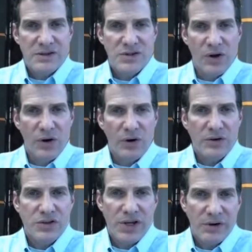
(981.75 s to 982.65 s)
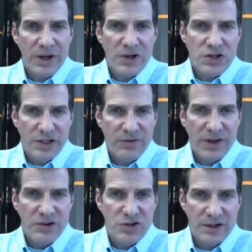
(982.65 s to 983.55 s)
there's a whole generation of
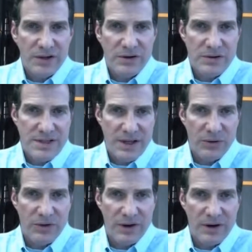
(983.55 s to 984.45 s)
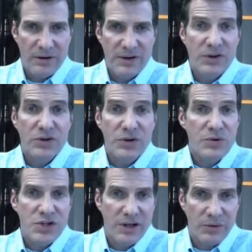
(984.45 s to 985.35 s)
engineers out there, even 2
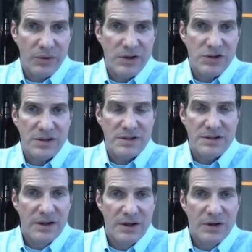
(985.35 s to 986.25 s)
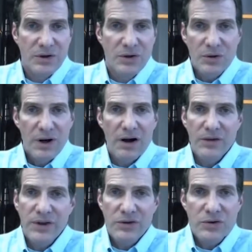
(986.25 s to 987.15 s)
generations, who all
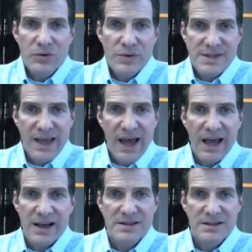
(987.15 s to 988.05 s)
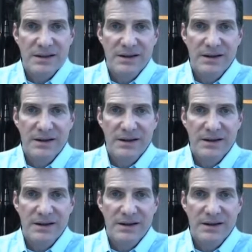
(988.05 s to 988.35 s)
they knew was gas.